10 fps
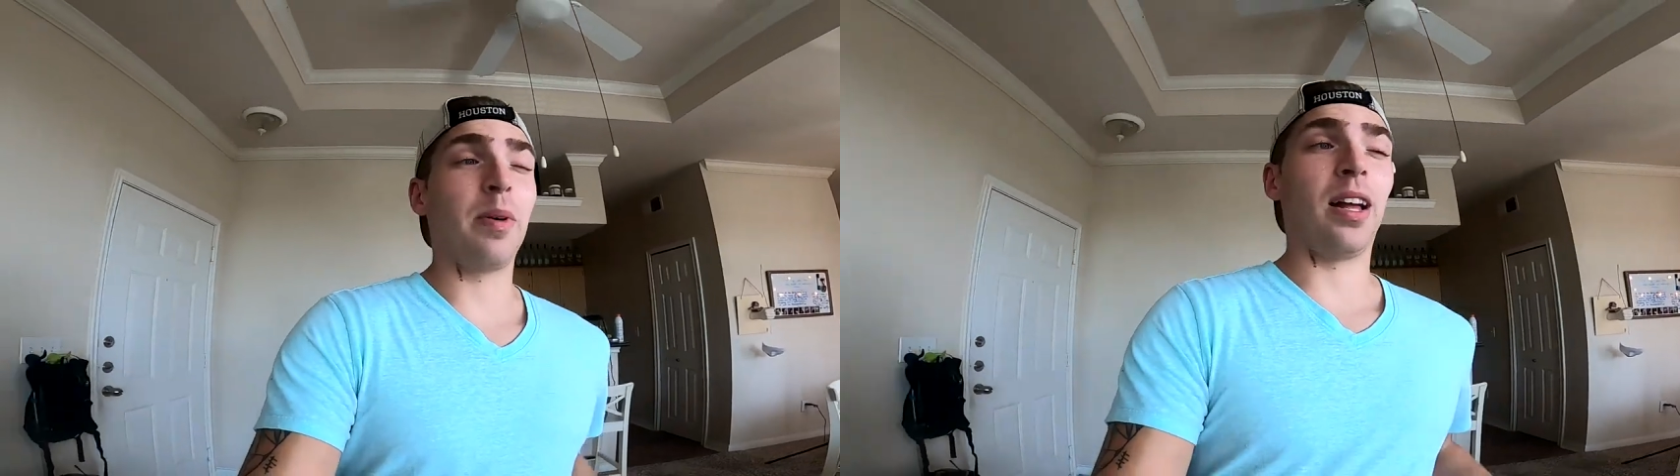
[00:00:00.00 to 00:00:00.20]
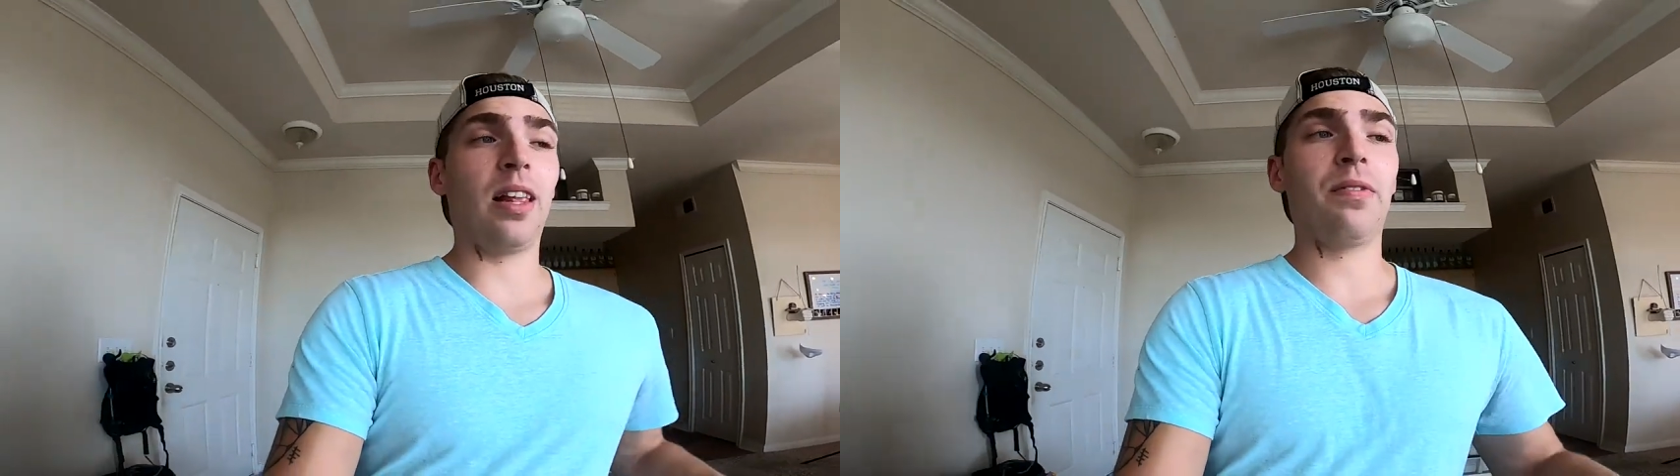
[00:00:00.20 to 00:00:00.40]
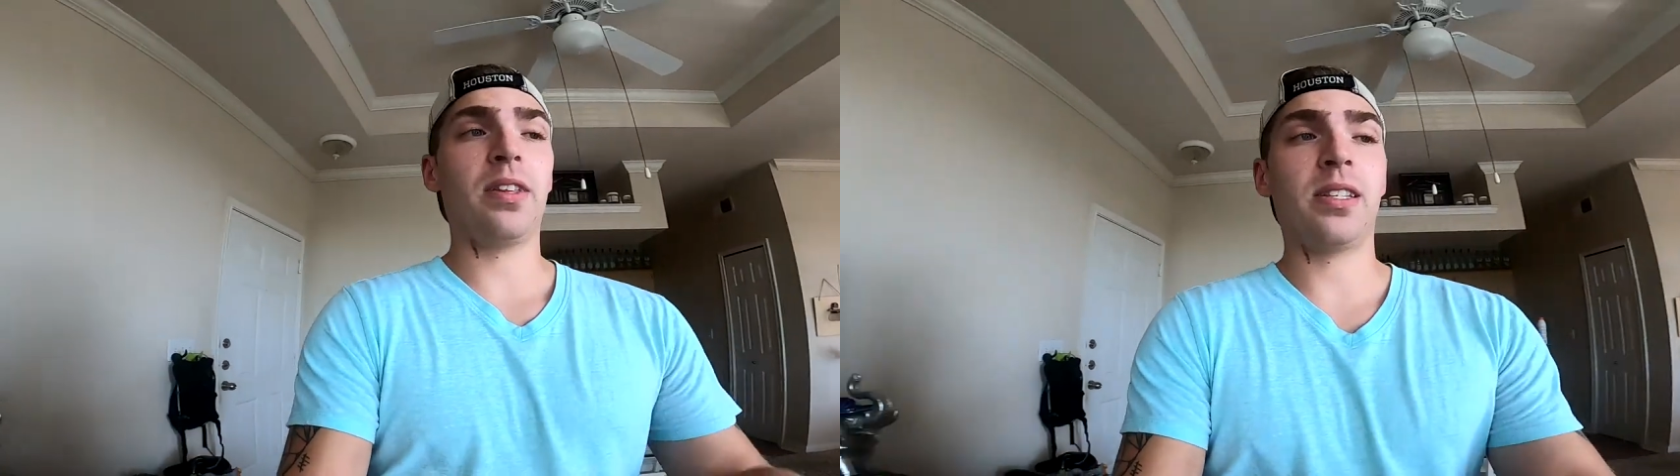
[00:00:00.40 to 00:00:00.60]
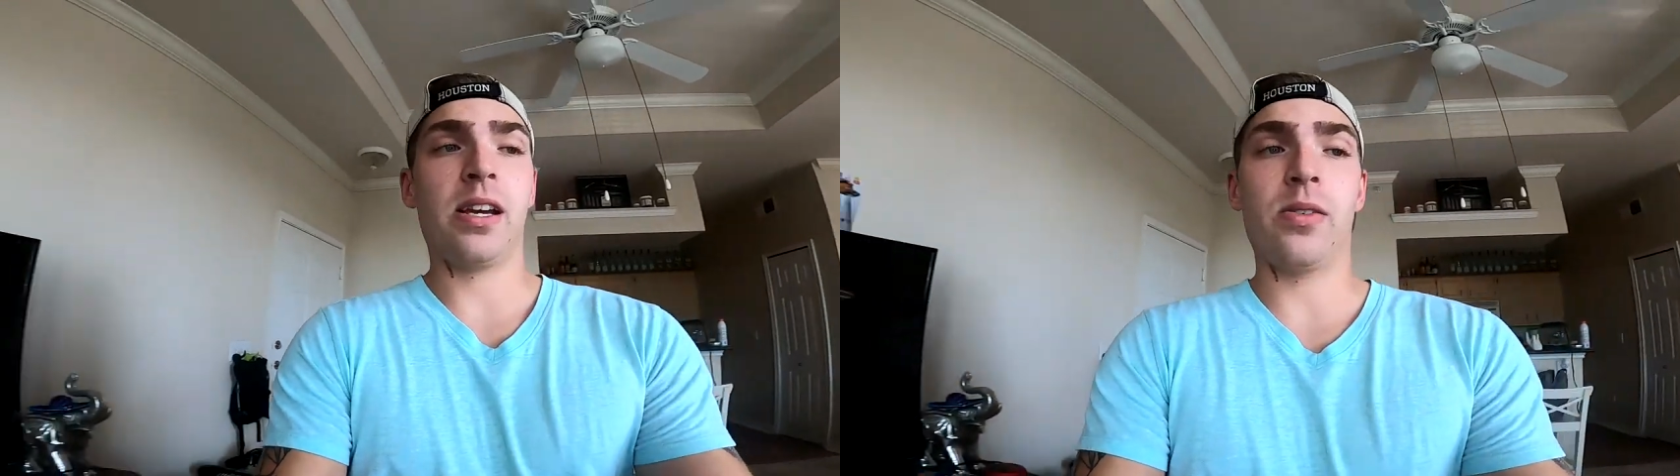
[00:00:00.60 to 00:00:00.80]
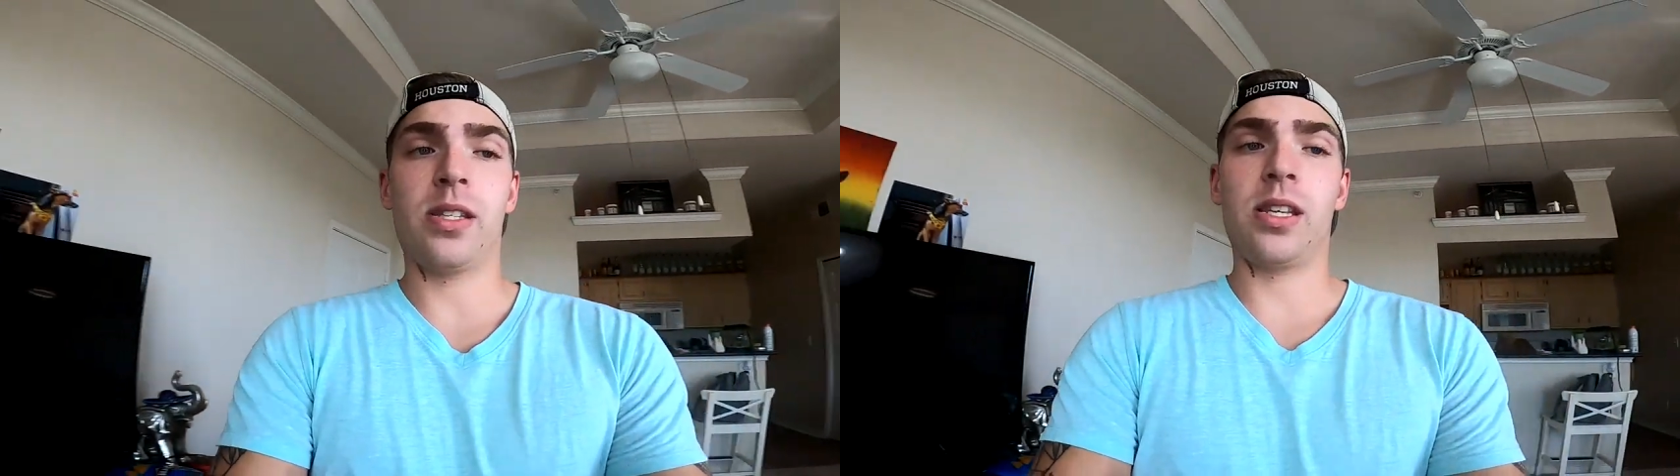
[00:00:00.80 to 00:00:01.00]
I left this
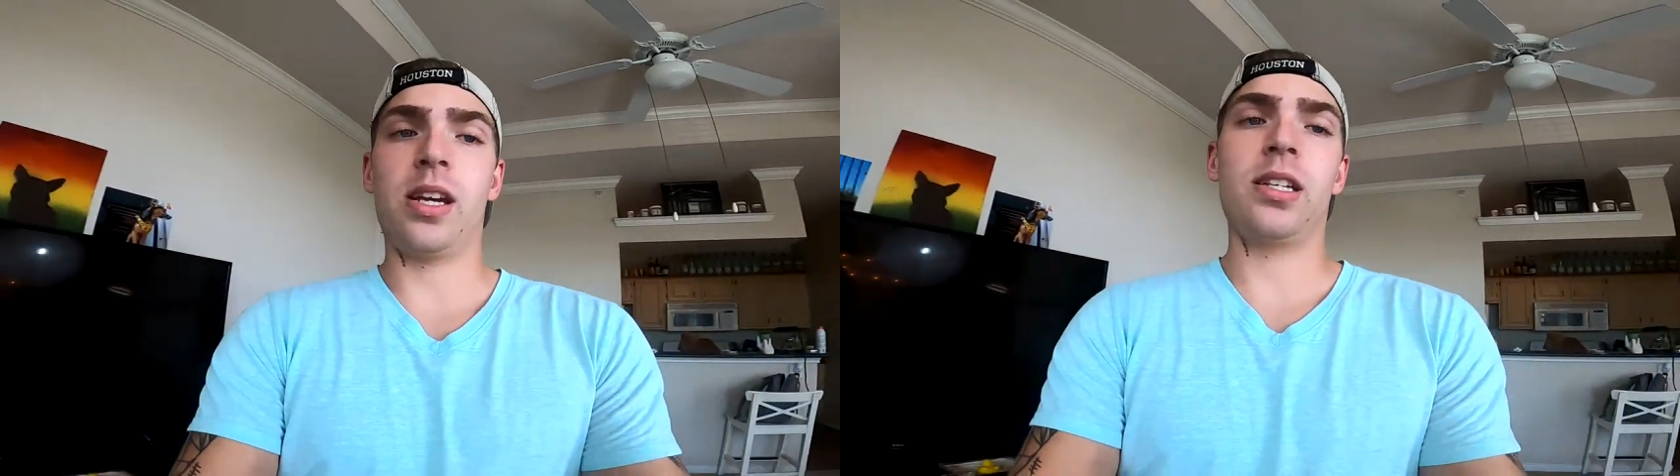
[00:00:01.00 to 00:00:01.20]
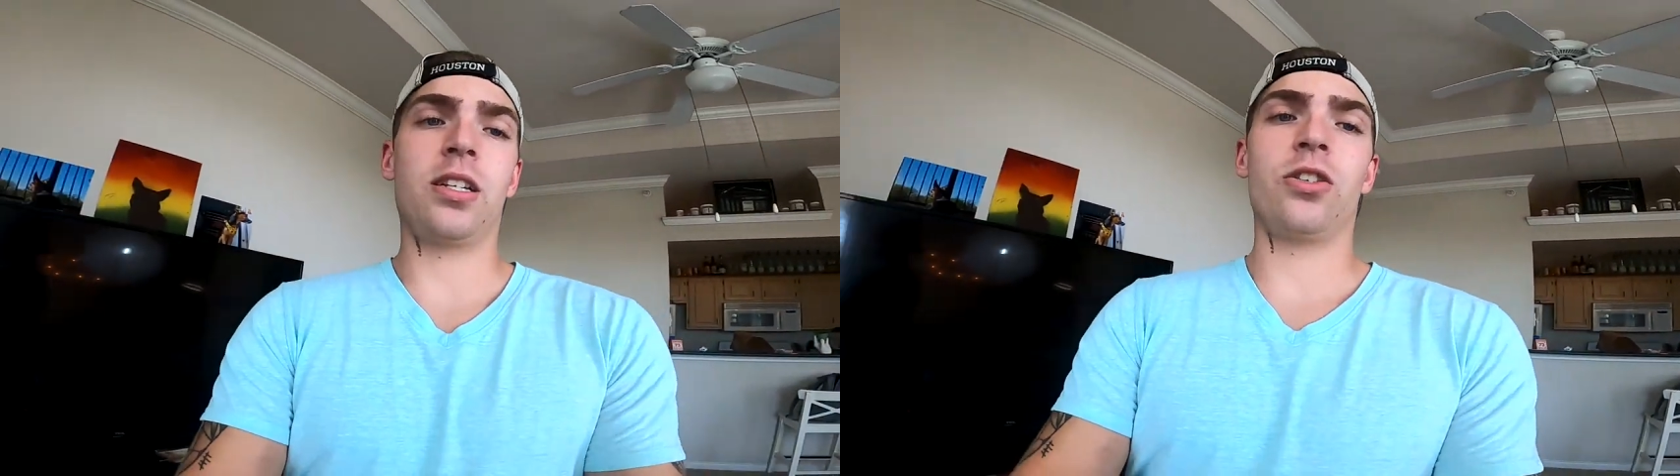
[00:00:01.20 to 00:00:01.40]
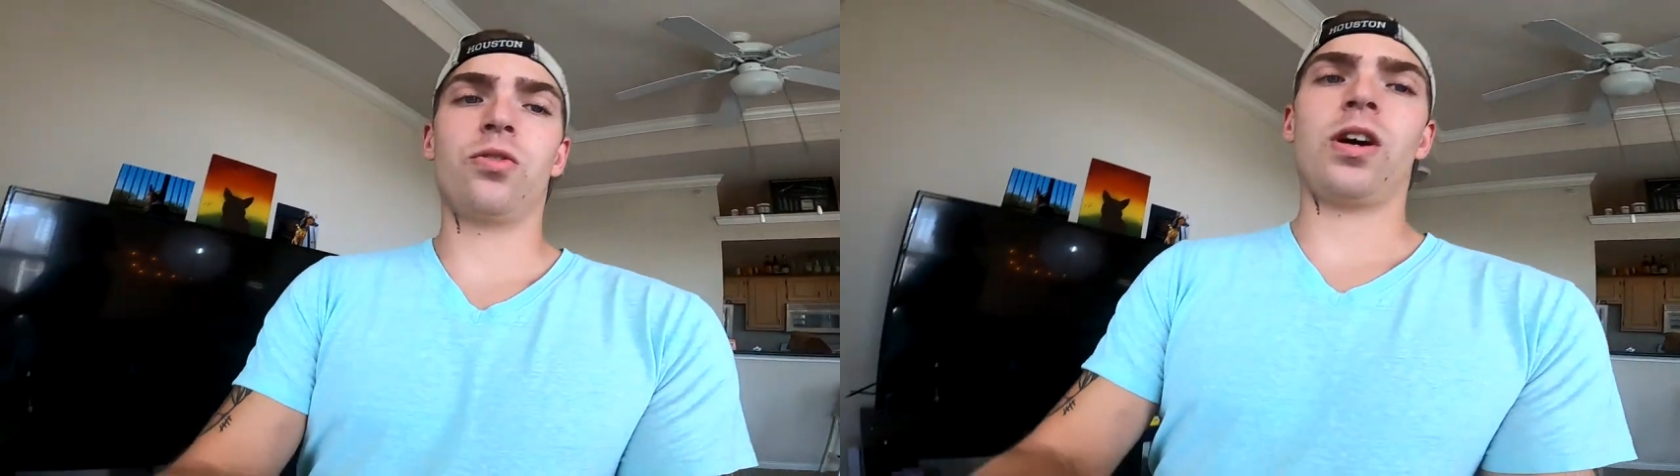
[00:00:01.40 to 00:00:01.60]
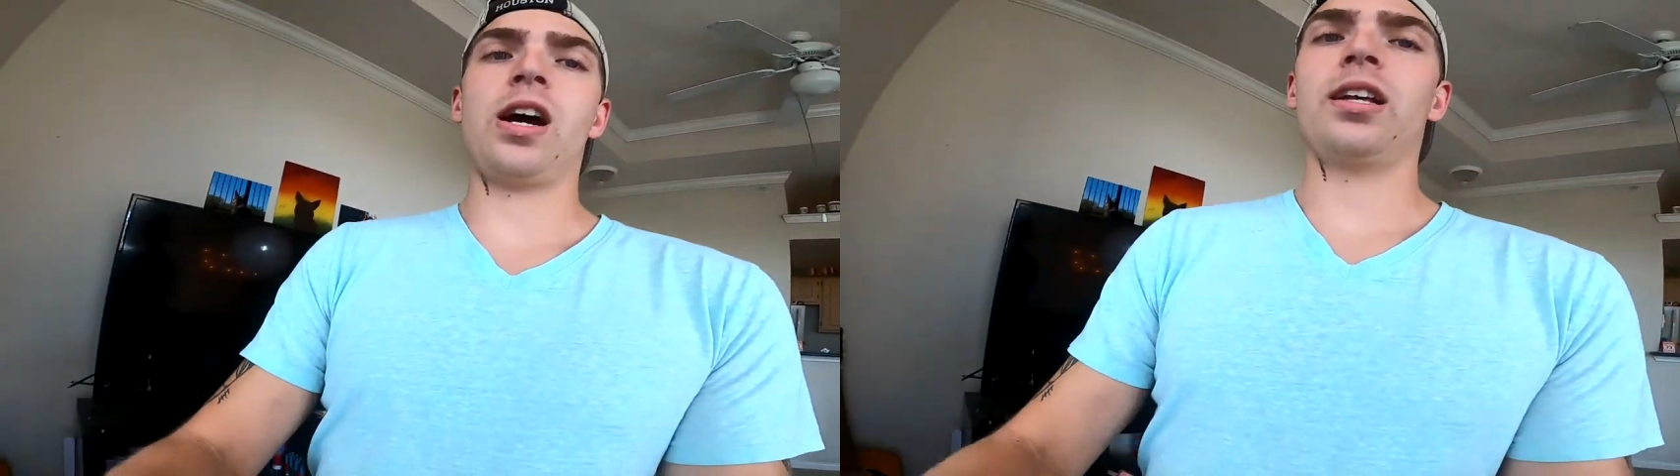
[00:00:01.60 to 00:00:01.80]
outside to dry.